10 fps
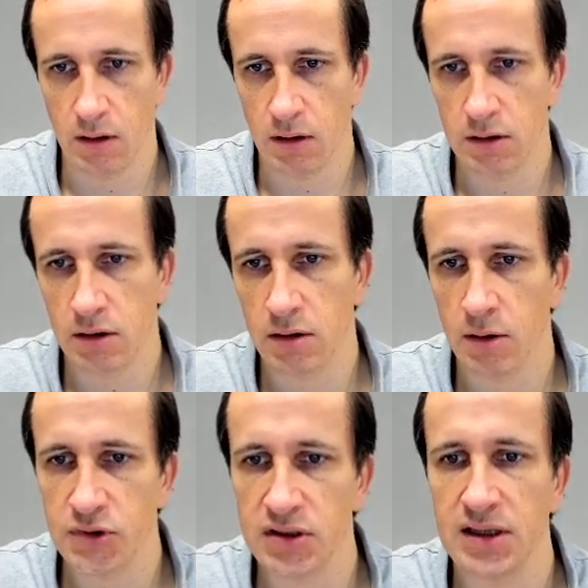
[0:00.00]
A third
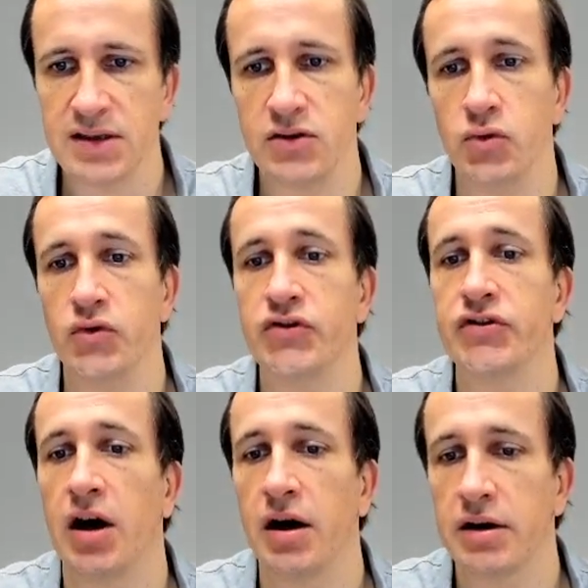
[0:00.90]
option is to
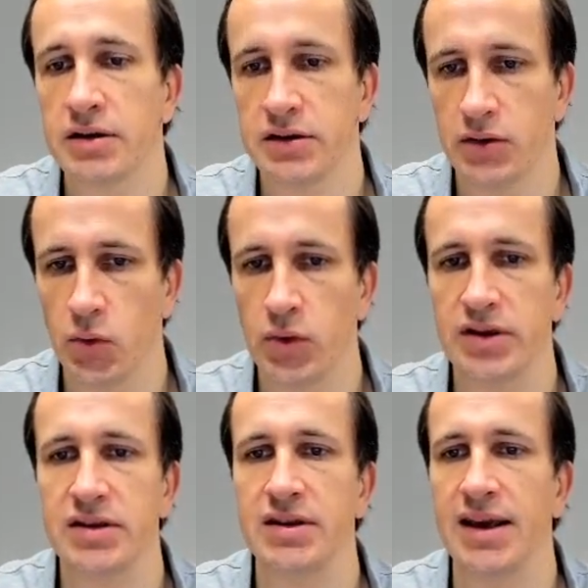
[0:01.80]
start
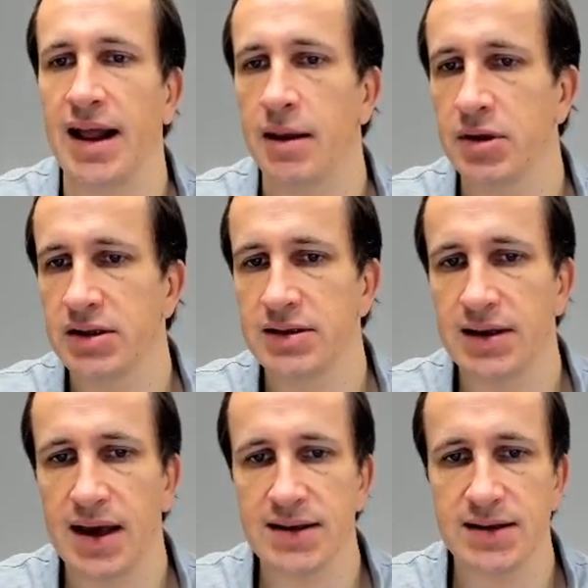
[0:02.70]
with the element
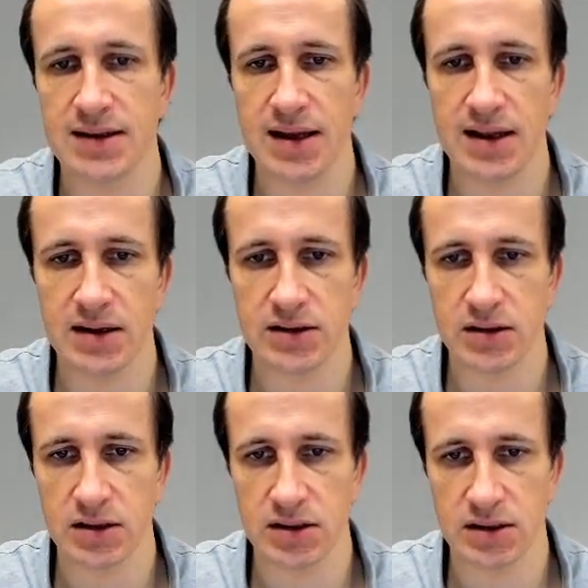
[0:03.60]
as a data
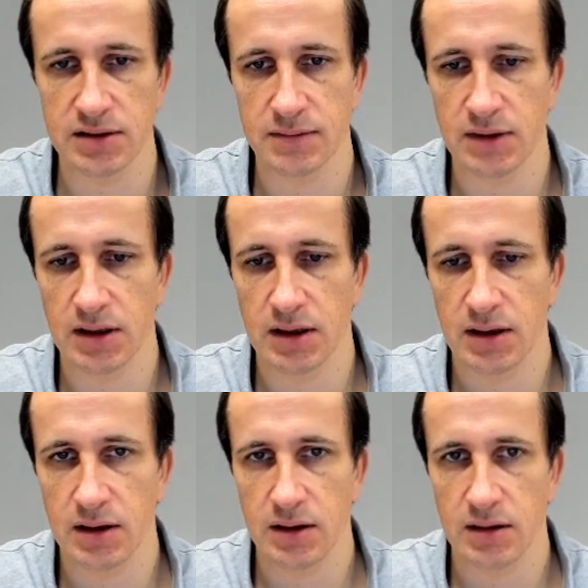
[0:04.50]
source.
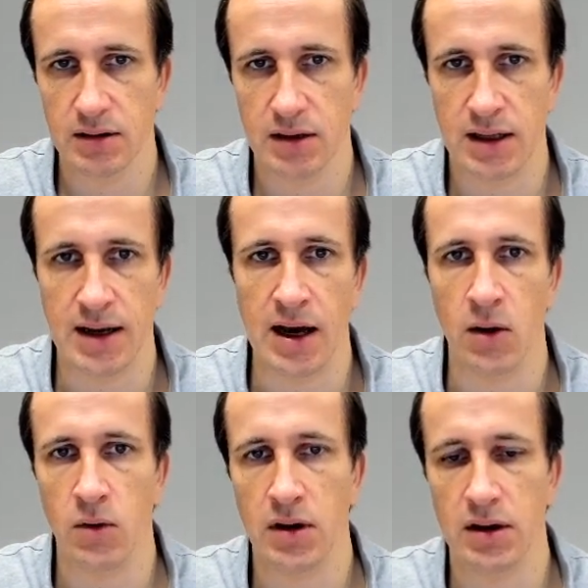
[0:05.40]
And
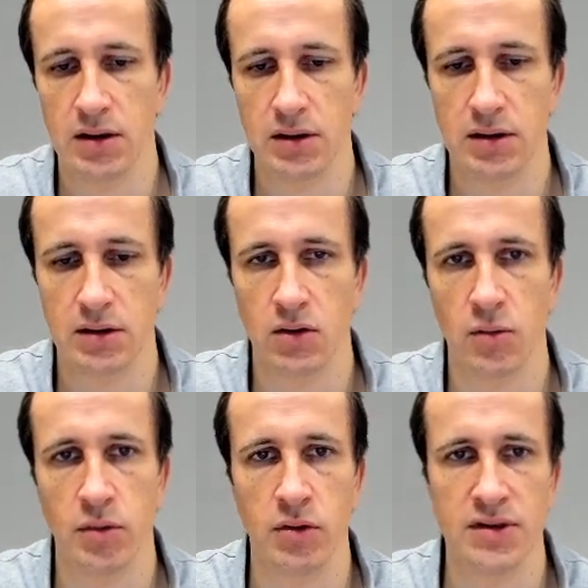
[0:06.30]
now
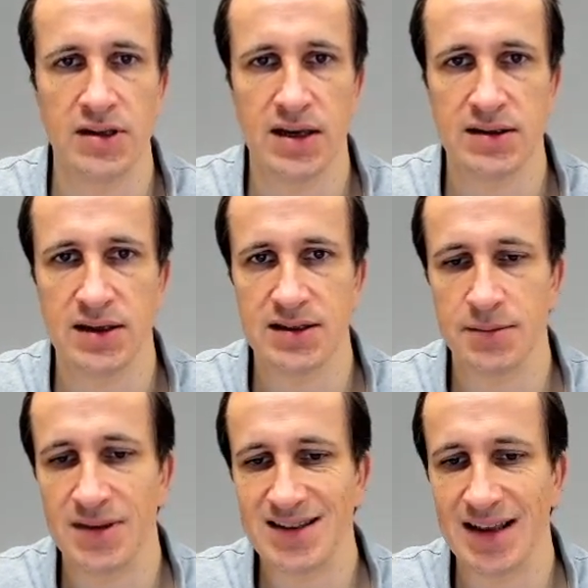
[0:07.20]
component says it's
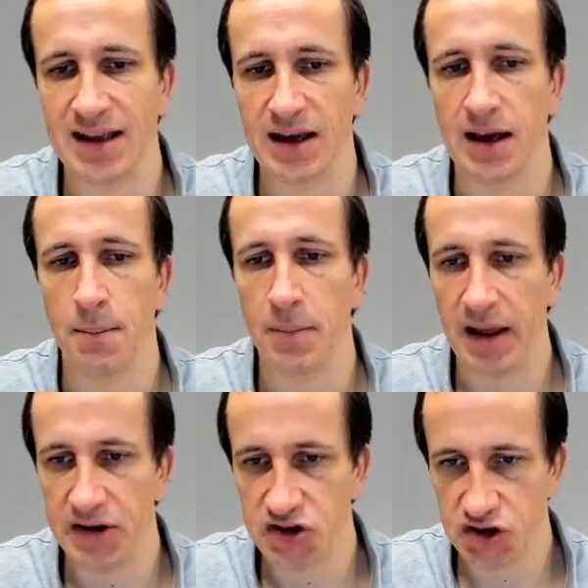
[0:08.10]
missing a
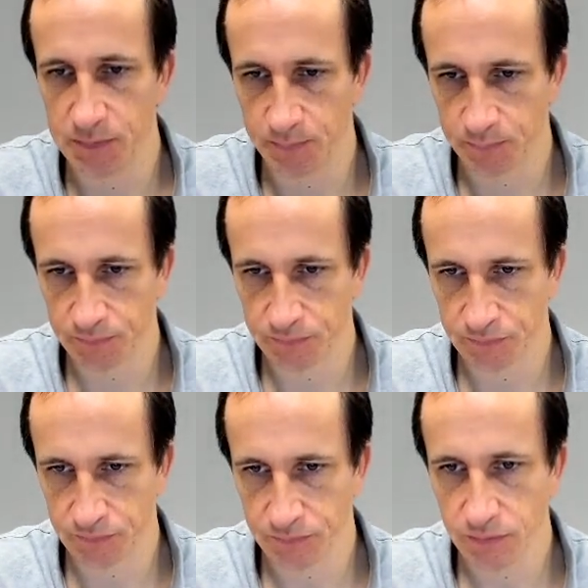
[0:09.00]
page.
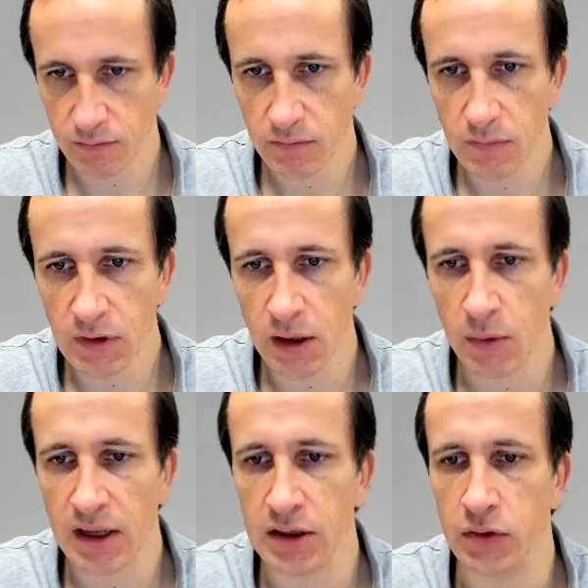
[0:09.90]
And we
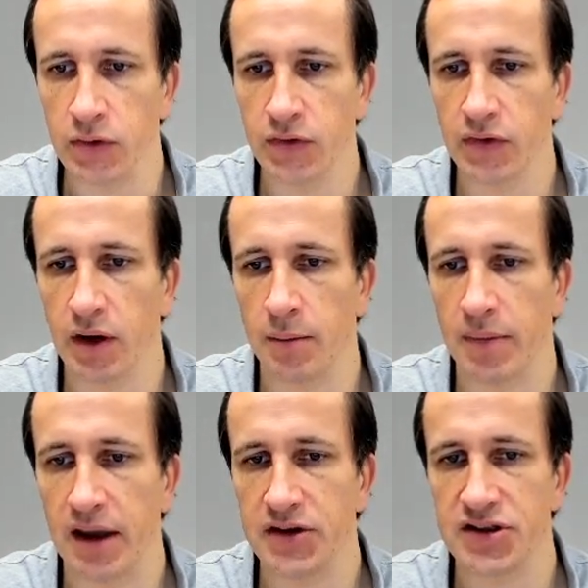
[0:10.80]
can use
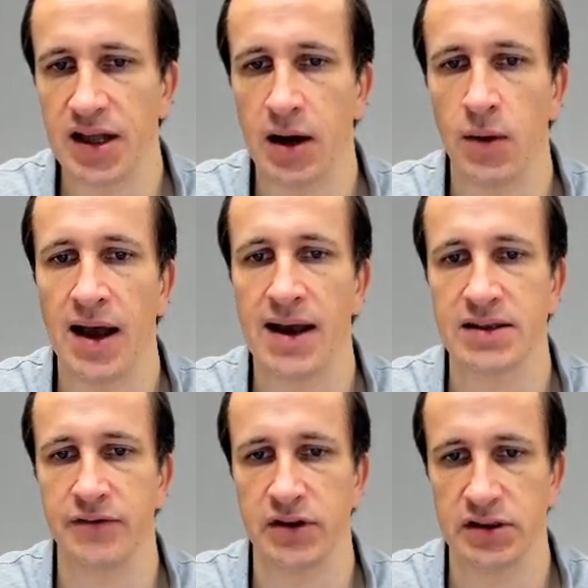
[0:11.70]
page now
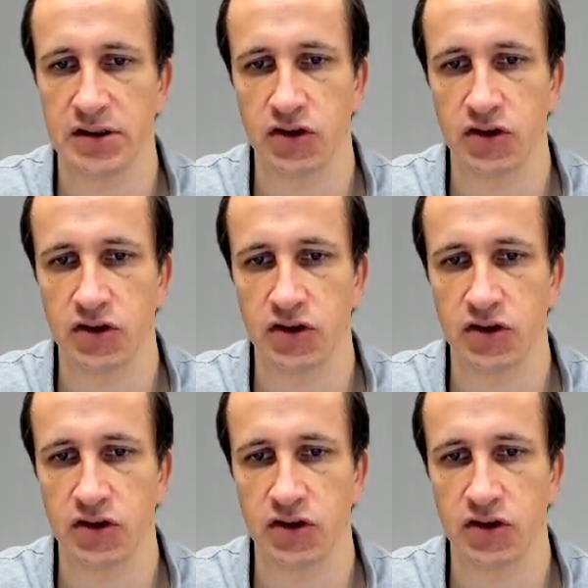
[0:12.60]
as filter.